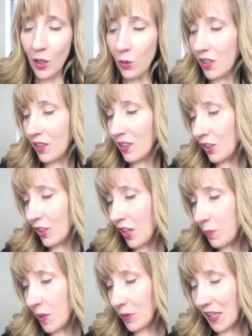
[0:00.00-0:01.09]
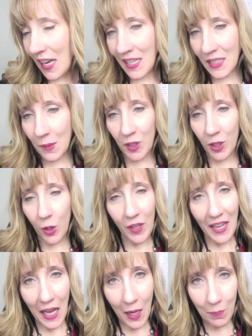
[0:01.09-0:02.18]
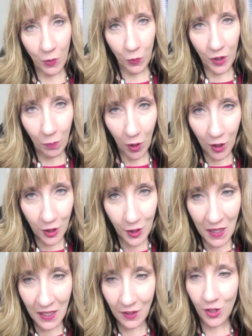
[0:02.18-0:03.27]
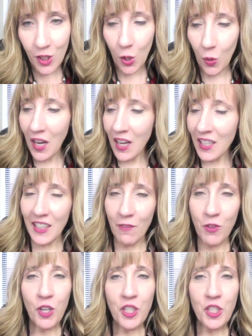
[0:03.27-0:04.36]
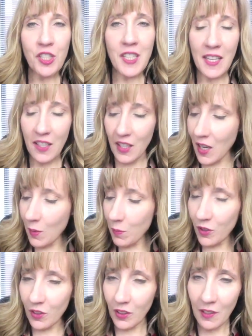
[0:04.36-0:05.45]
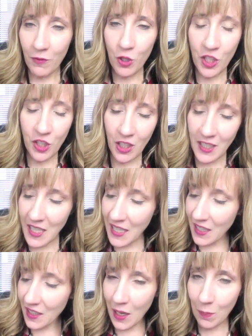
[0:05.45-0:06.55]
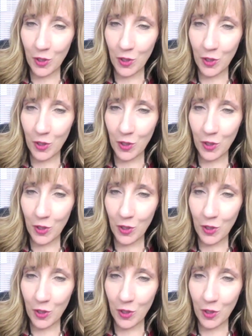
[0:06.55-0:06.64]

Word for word: Well, a lot of people ask me, you know, what happened with Mark Smith? So, if you could just take a couple, if you just could take a couple